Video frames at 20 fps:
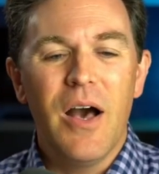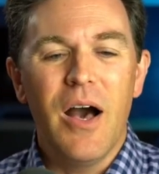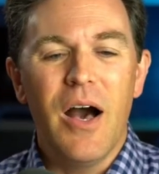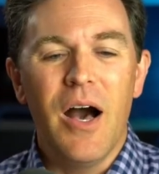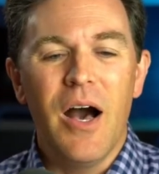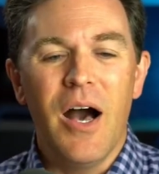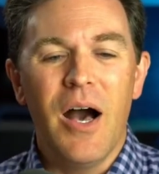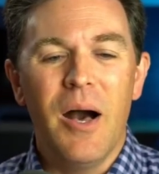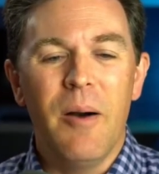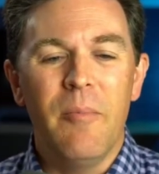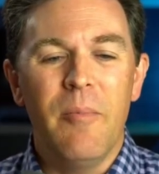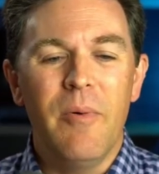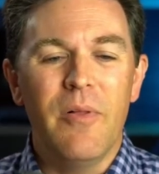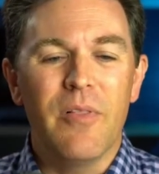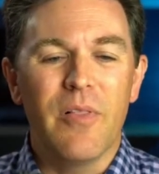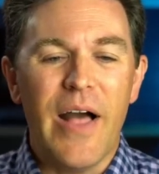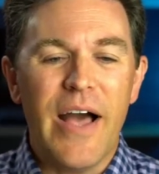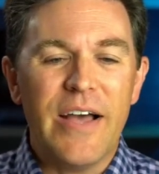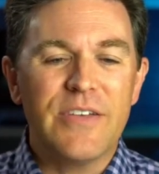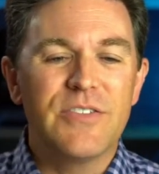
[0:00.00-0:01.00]

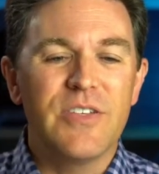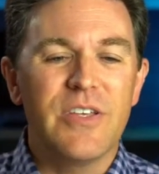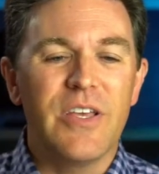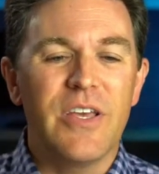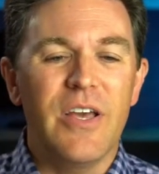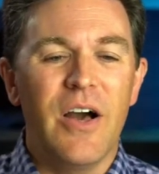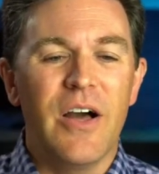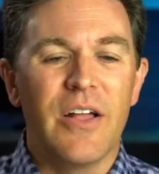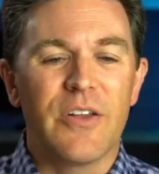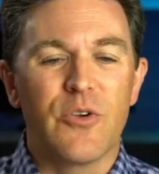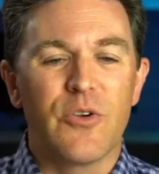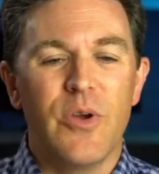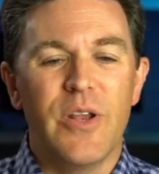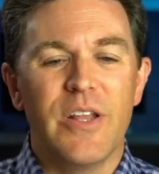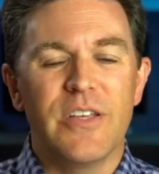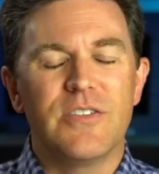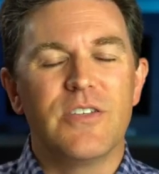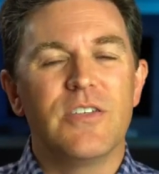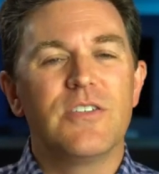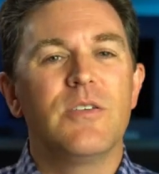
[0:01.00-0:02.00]
Lastly, on
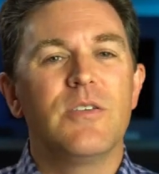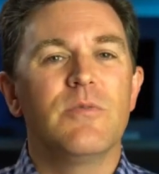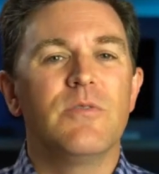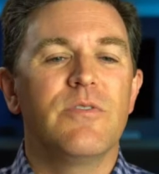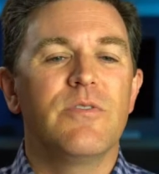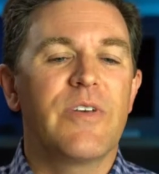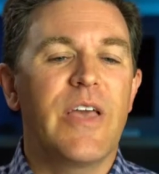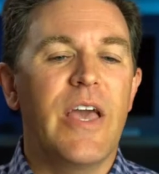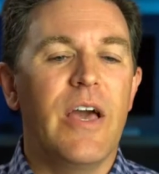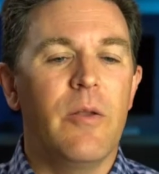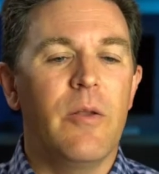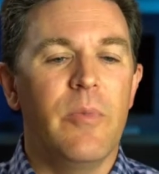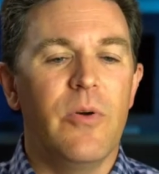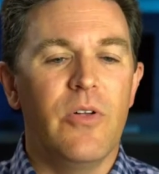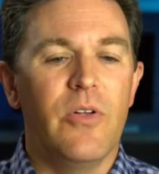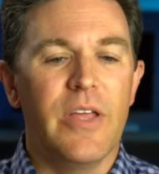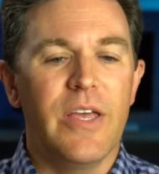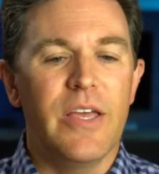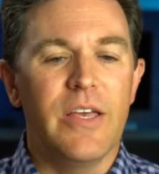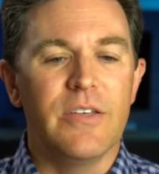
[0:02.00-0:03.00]
creating systems of
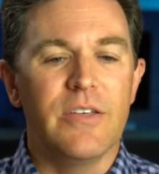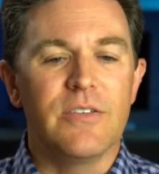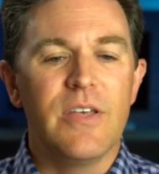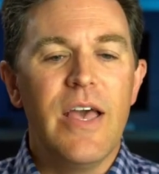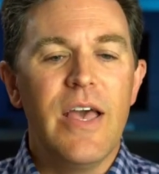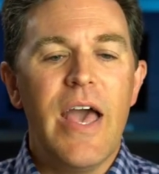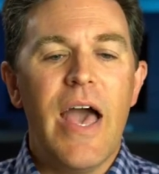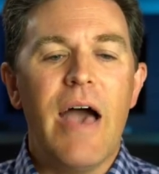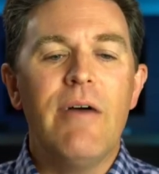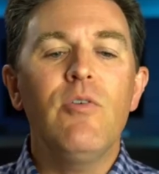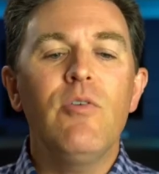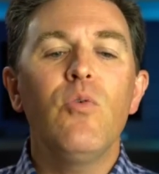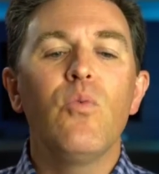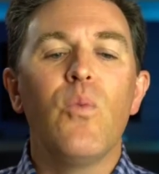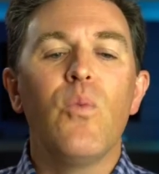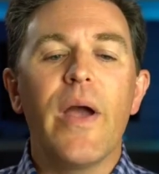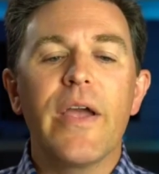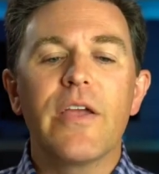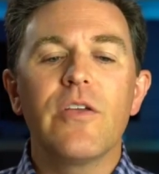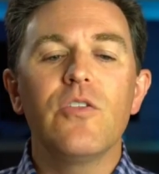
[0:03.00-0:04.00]
accountability is have a
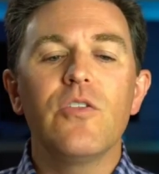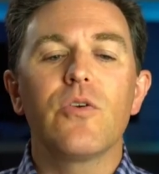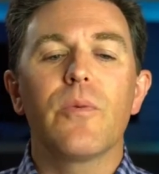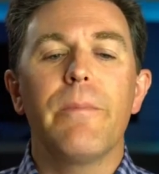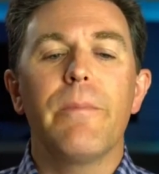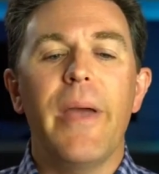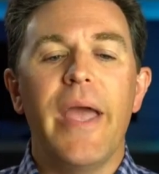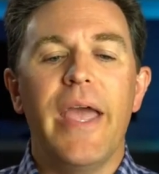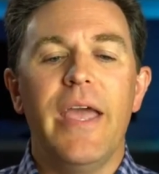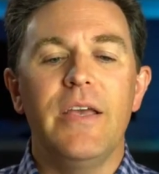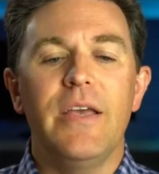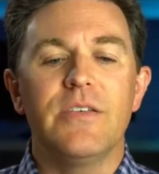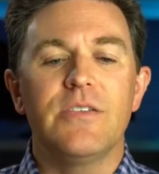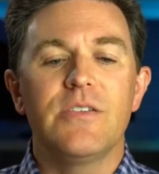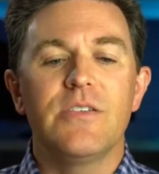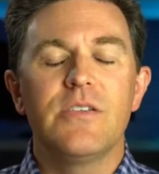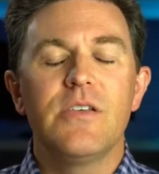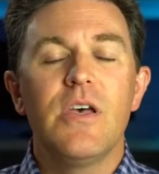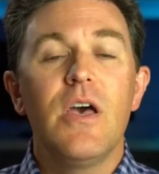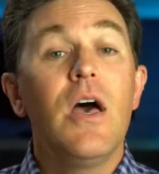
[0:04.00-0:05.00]
regular
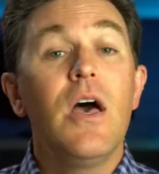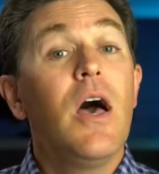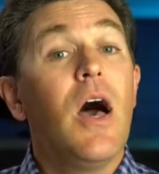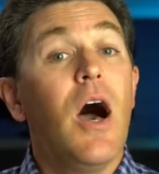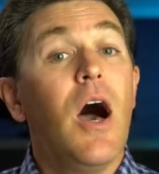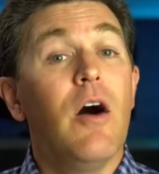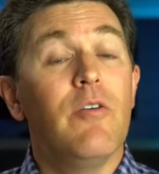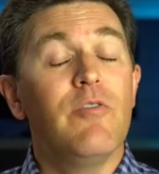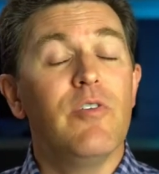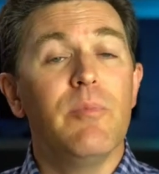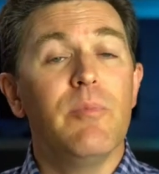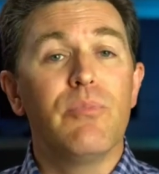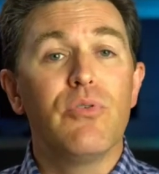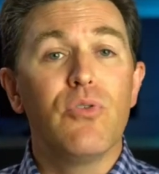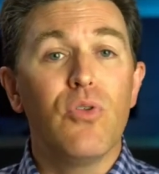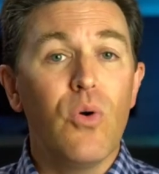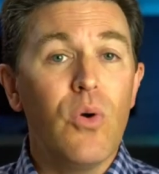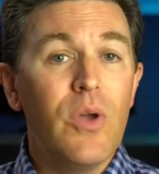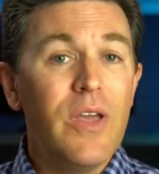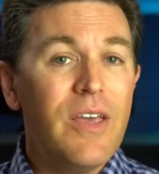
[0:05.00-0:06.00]
pace of
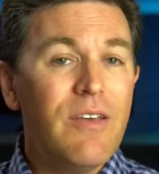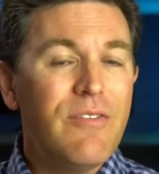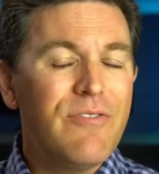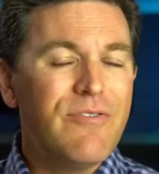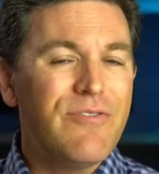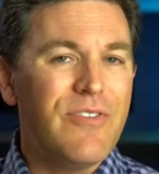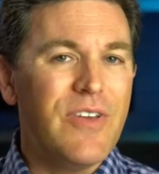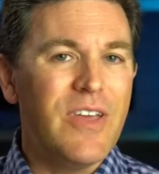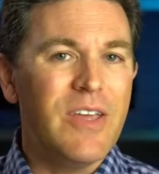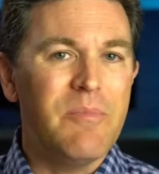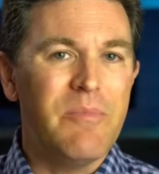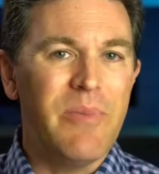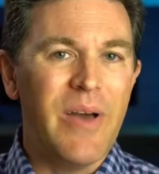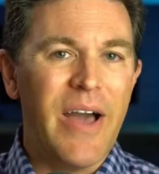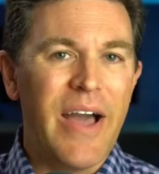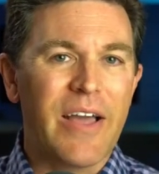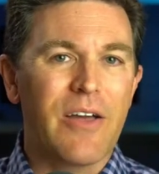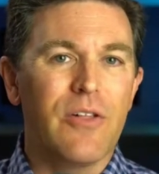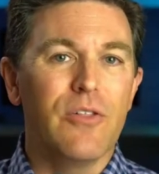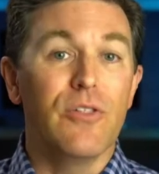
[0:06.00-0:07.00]
employee
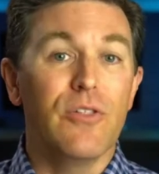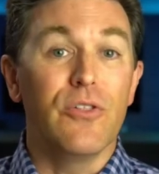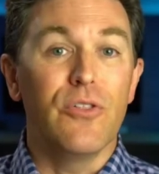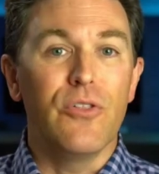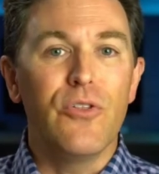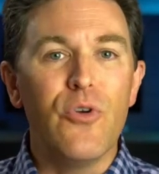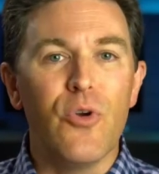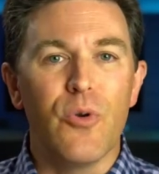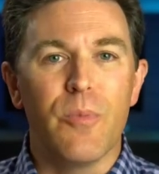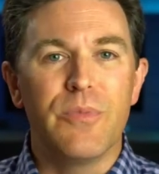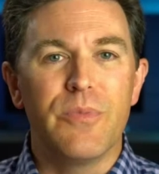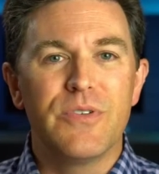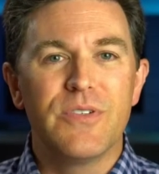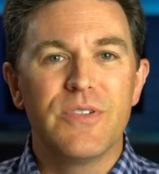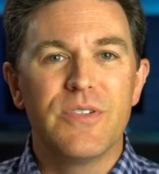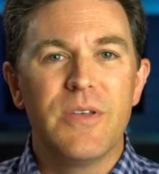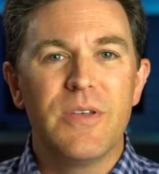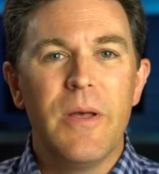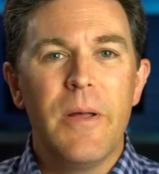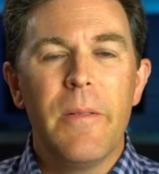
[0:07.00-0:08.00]
feedback
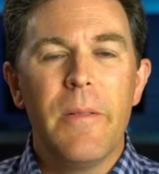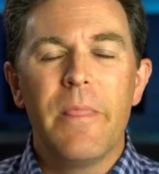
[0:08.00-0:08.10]
loops.